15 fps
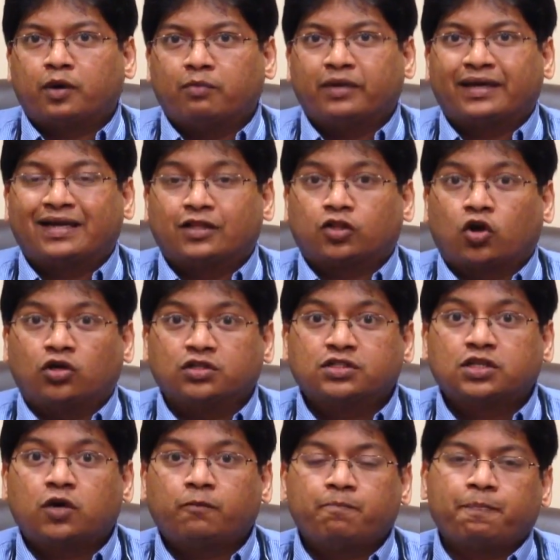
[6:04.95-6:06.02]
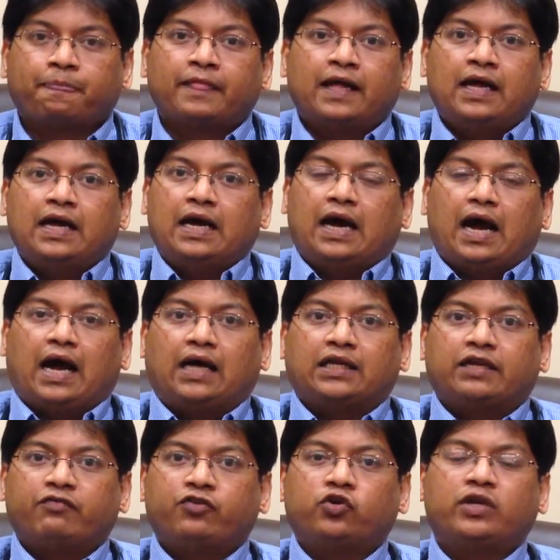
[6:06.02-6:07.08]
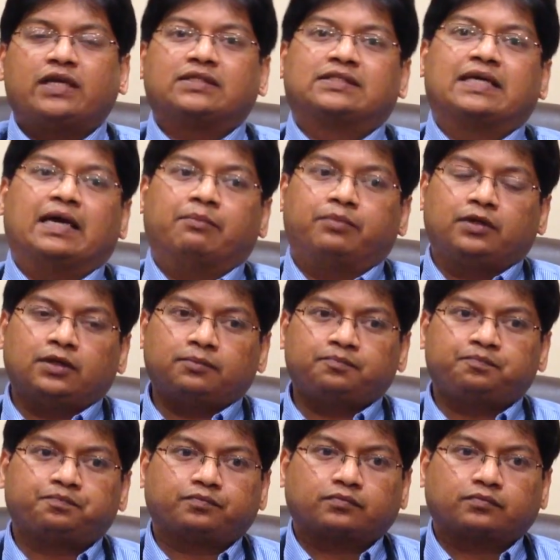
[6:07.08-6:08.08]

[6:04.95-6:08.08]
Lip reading: of Public Health also. I'll give you an example.